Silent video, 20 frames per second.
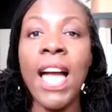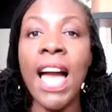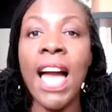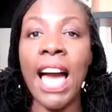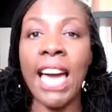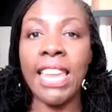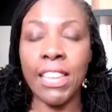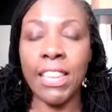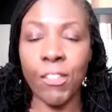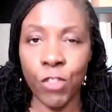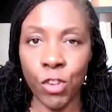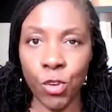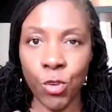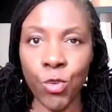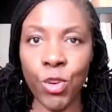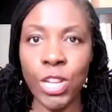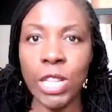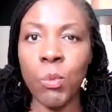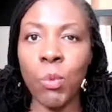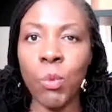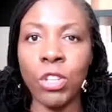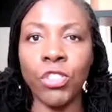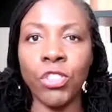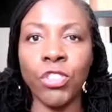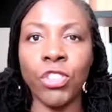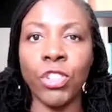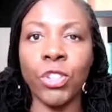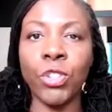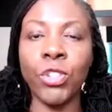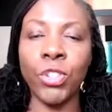And if you really want
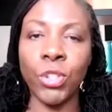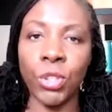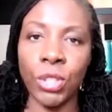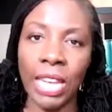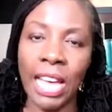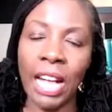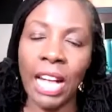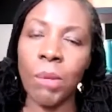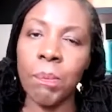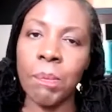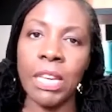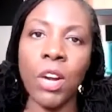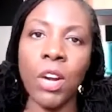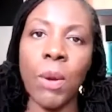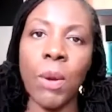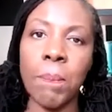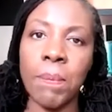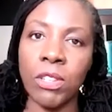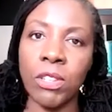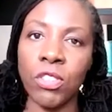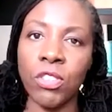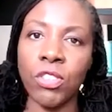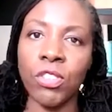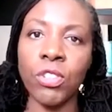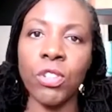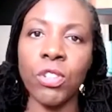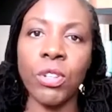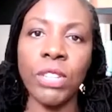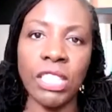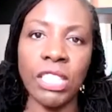to, you can help me go and build a
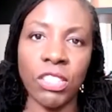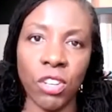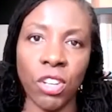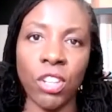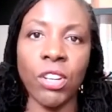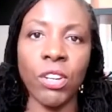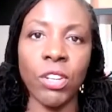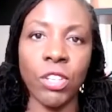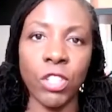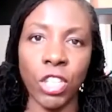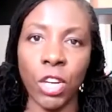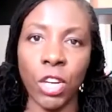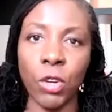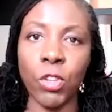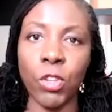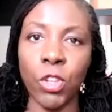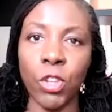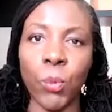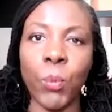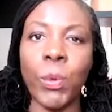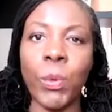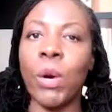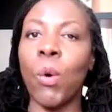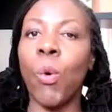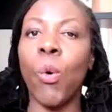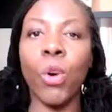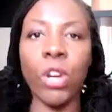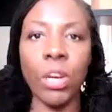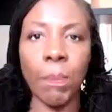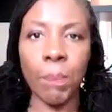school. It's gonna, we're
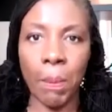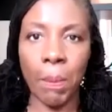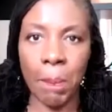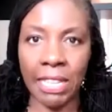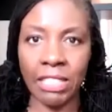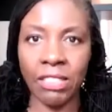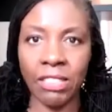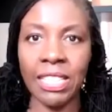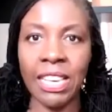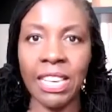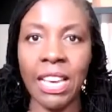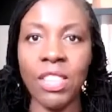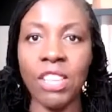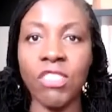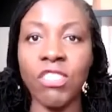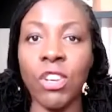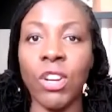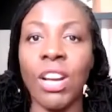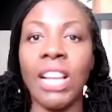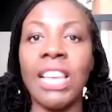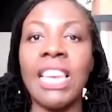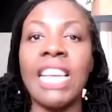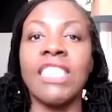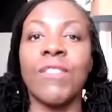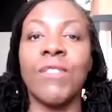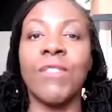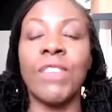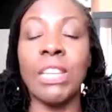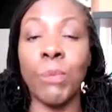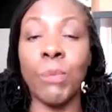all gonna put money together. So
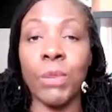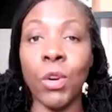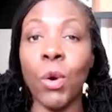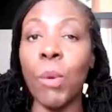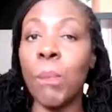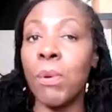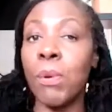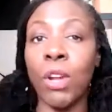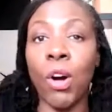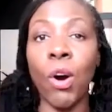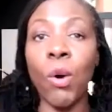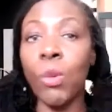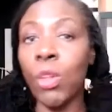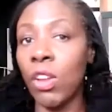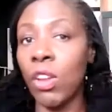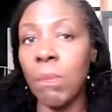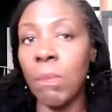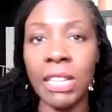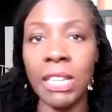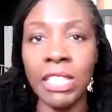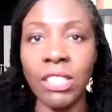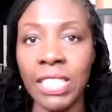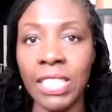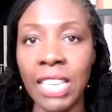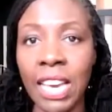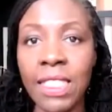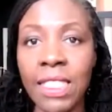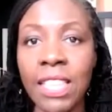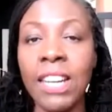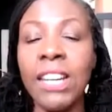collectively, we all put a whole lot of money
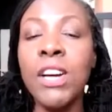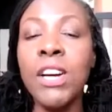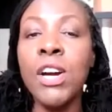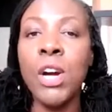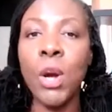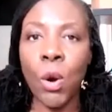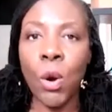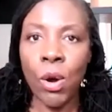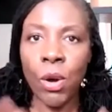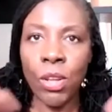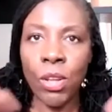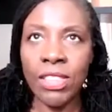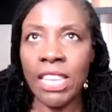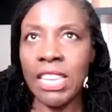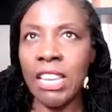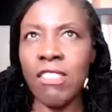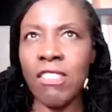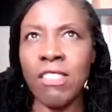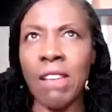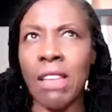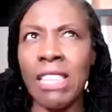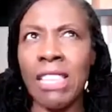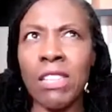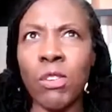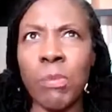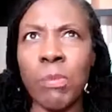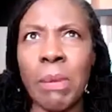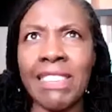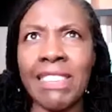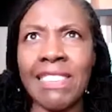together. Then I think there
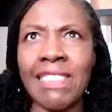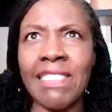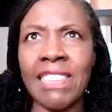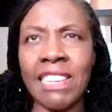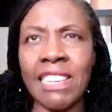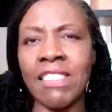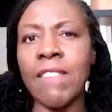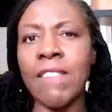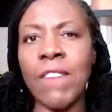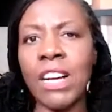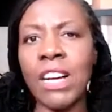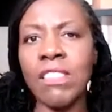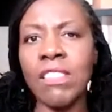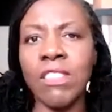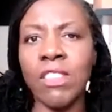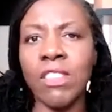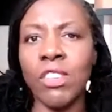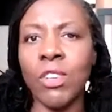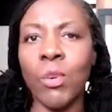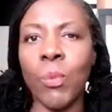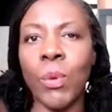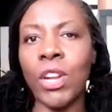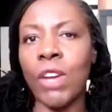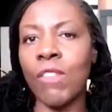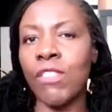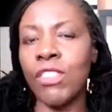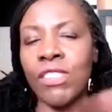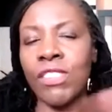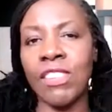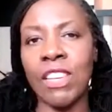were about 6 of us who went
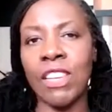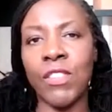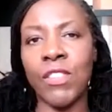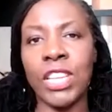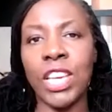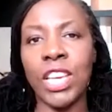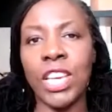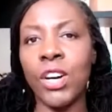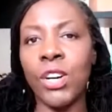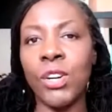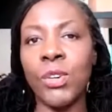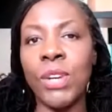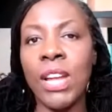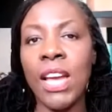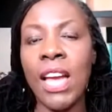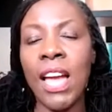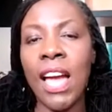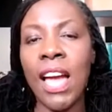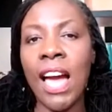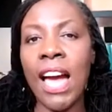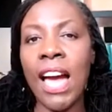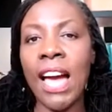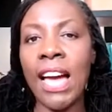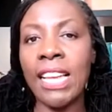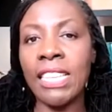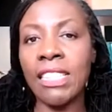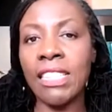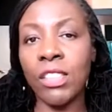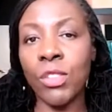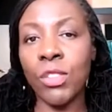over to Sierra Leone.
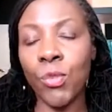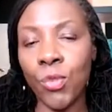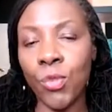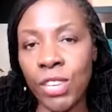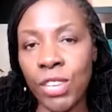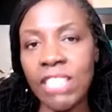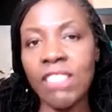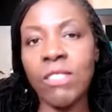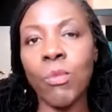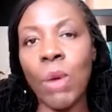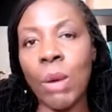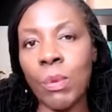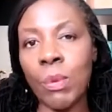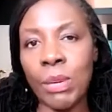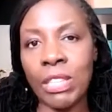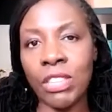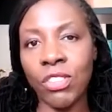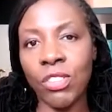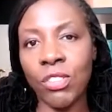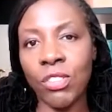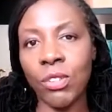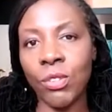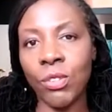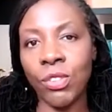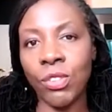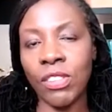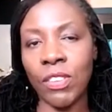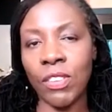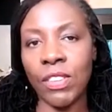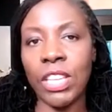And the reason why we went to
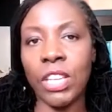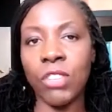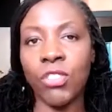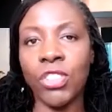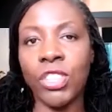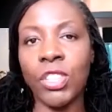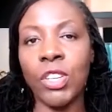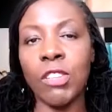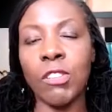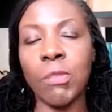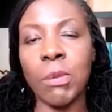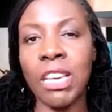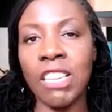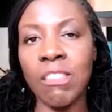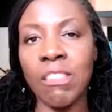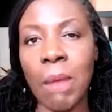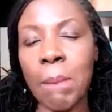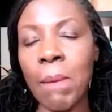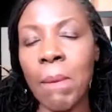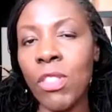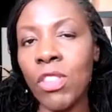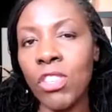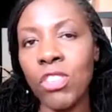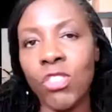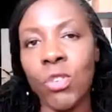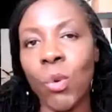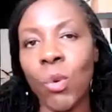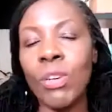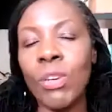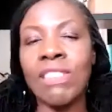Sierra Leone to do it is because my mother
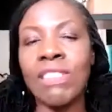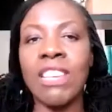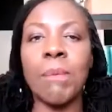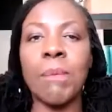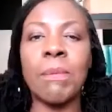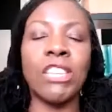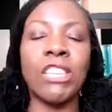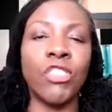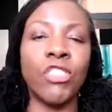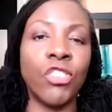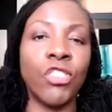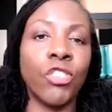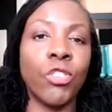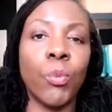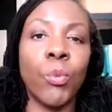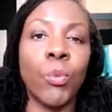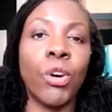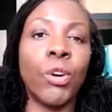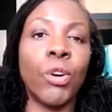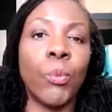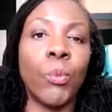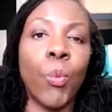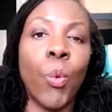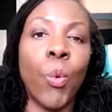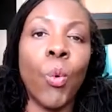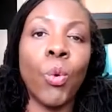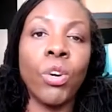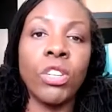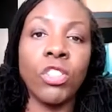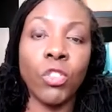used to always tell me that she used to
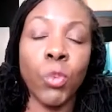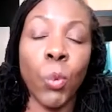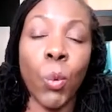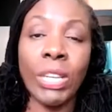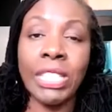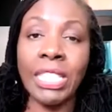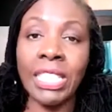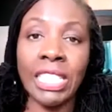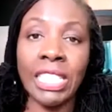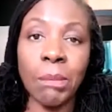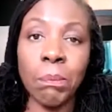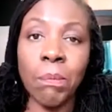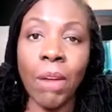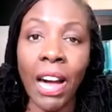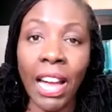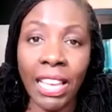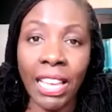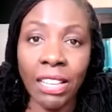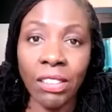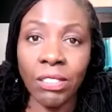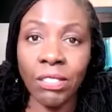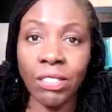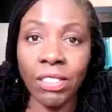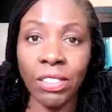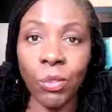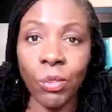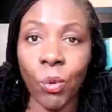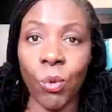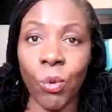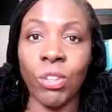walk 20 miles
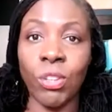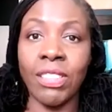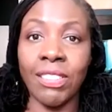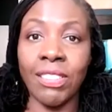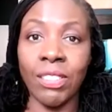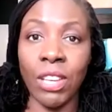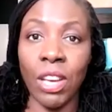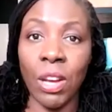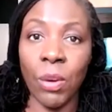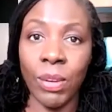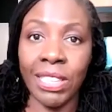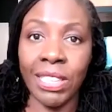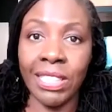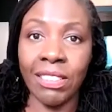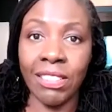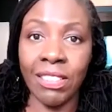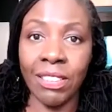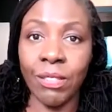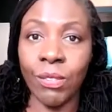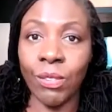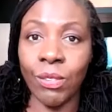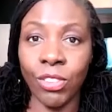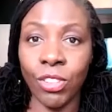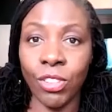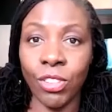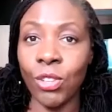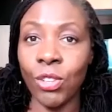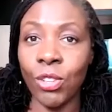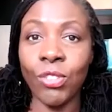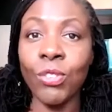in order to go
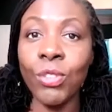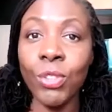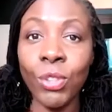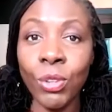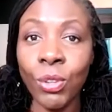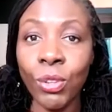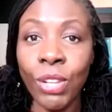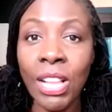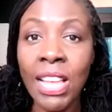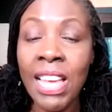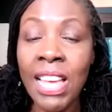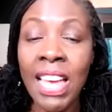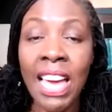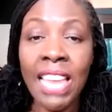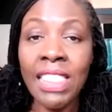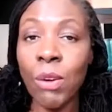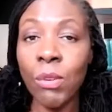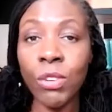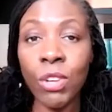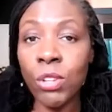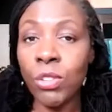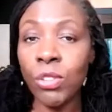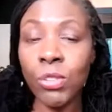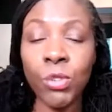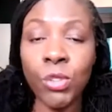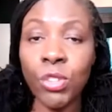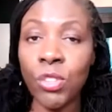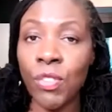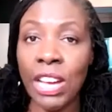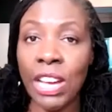to school. And there were no
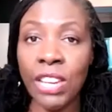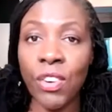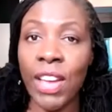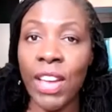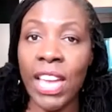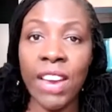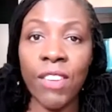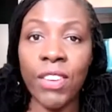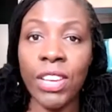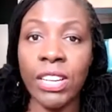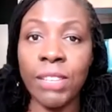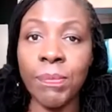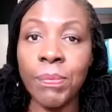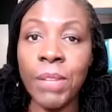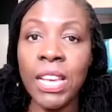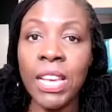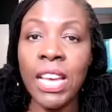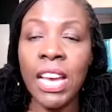schools around her area.